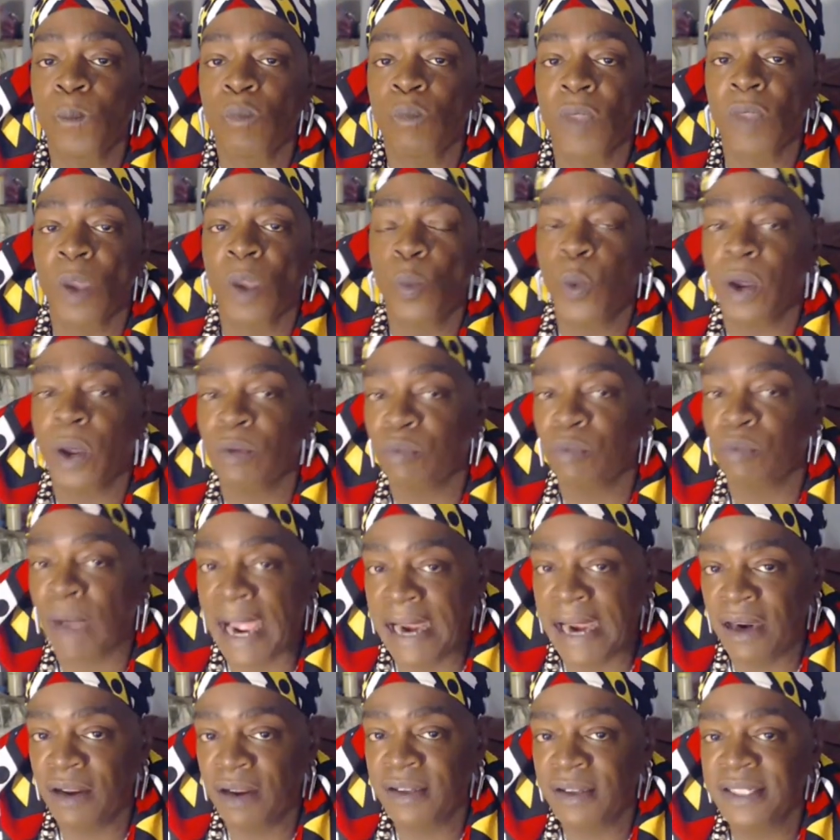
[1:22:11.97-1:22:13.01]
What
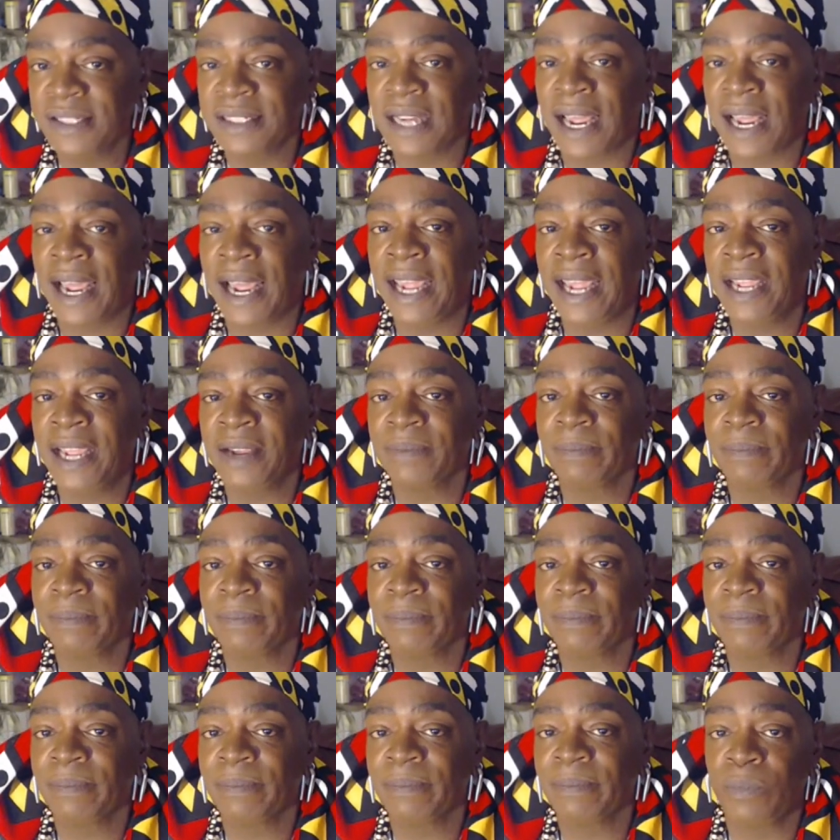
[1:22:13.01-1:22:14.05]
right looks like,
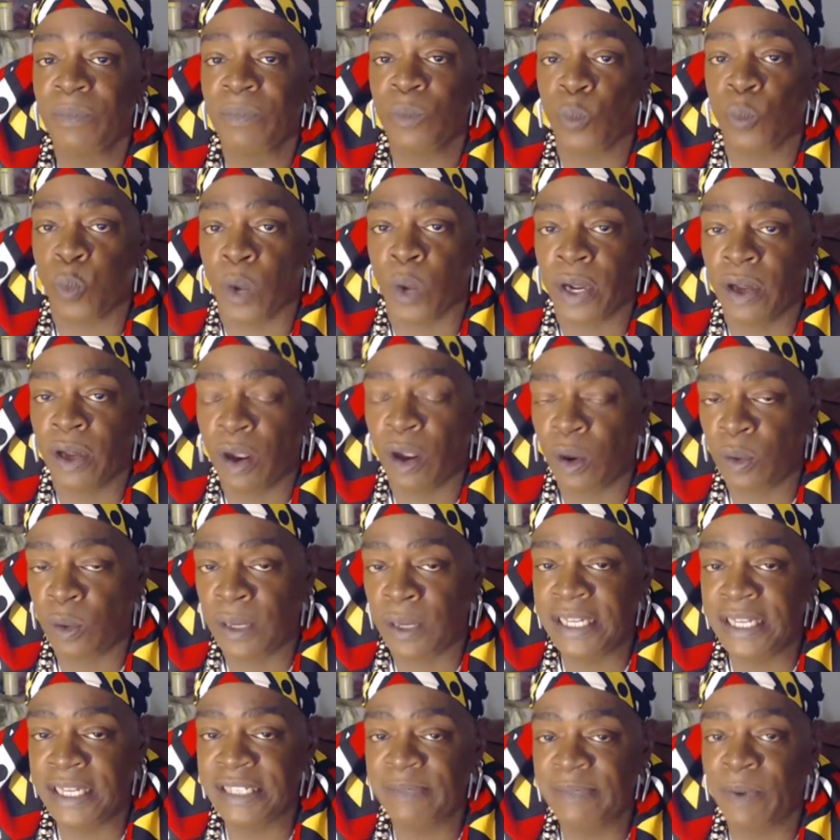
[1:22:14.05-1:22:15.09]
what
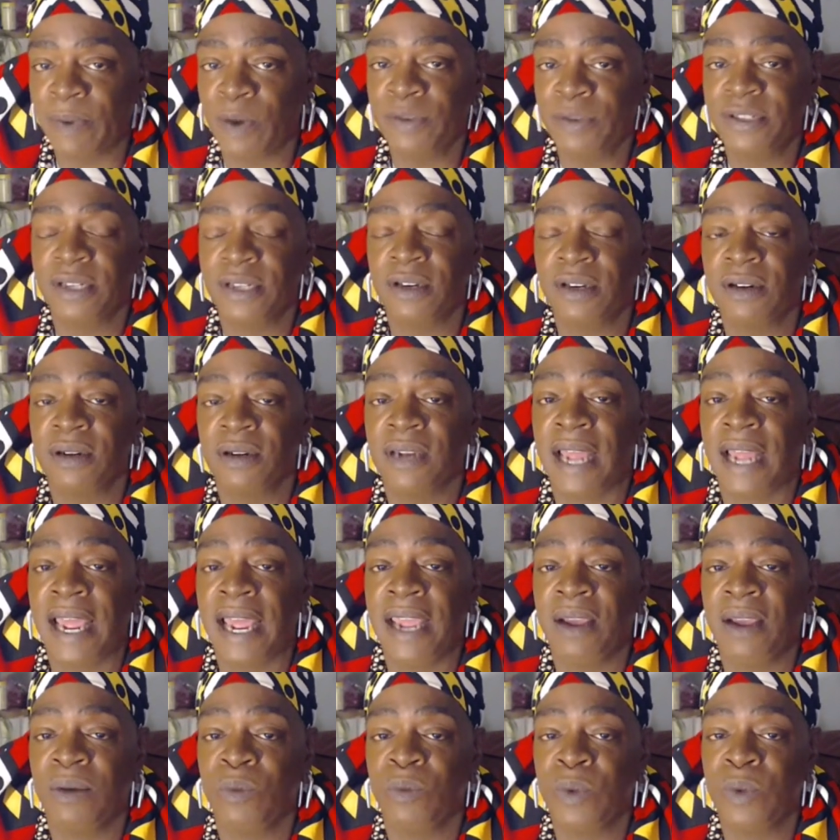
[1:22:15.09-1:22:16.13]
holy is supposed to look
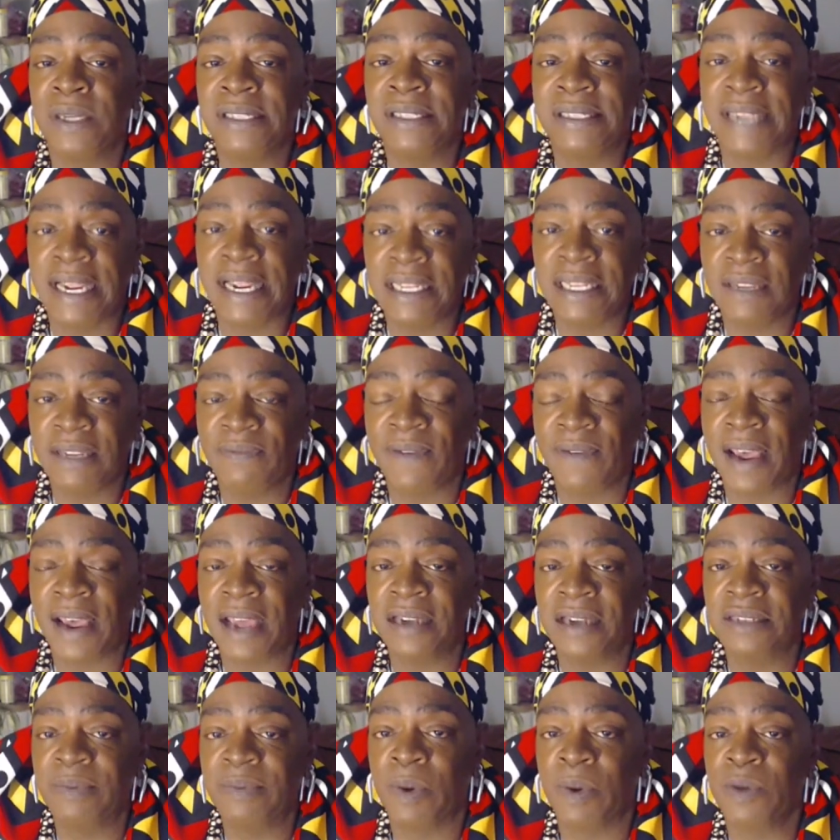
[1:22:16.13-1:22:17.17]
like, what
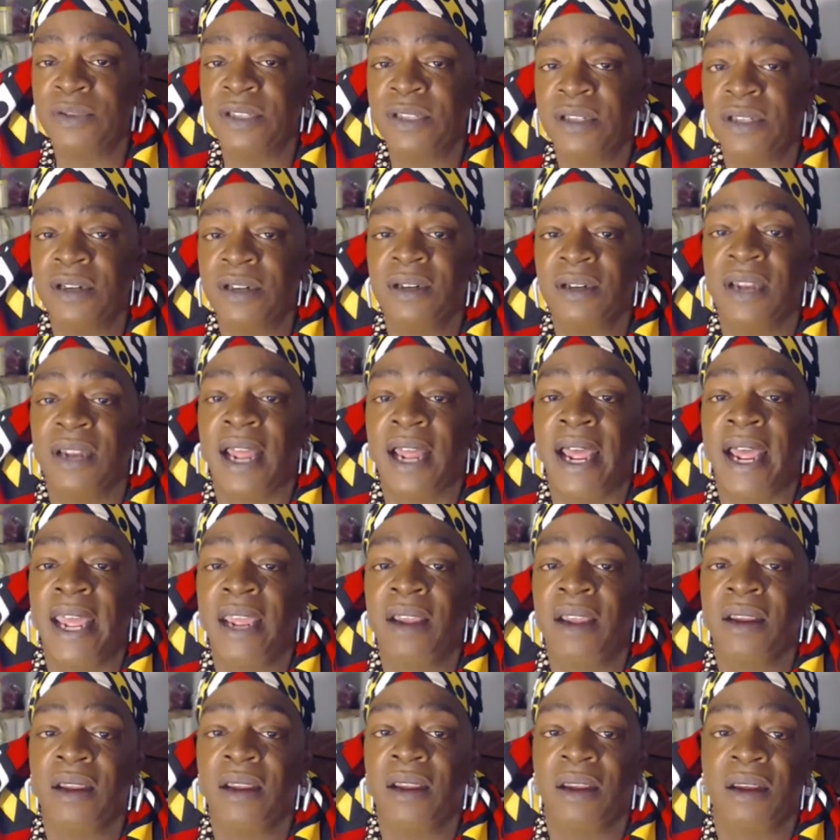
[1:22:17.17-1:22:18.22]
sanctified is supposed to look
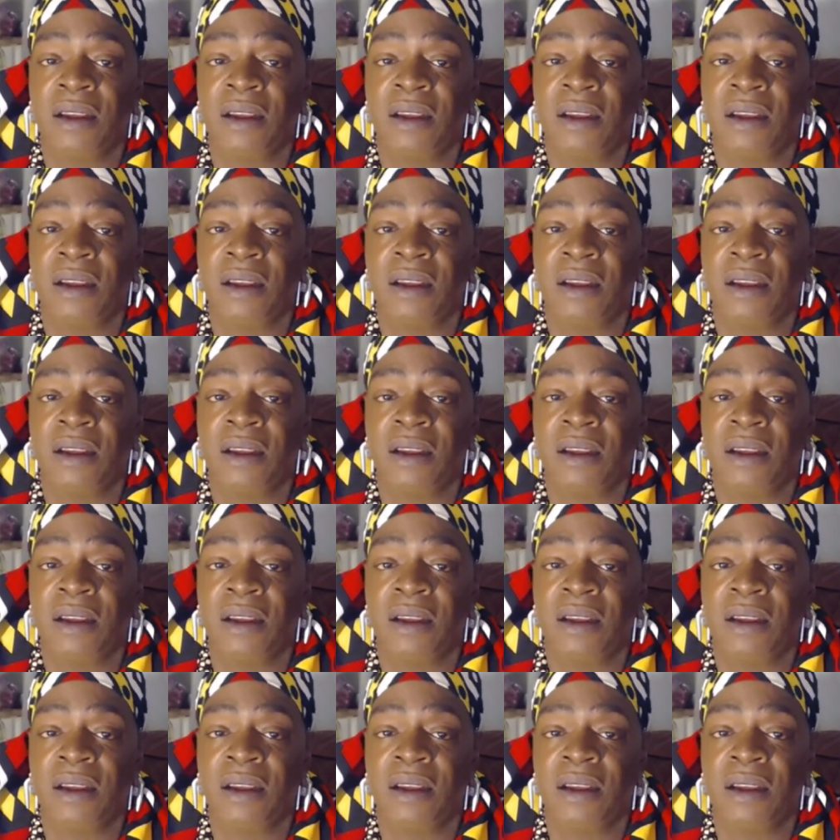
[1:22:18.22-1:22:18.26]
like,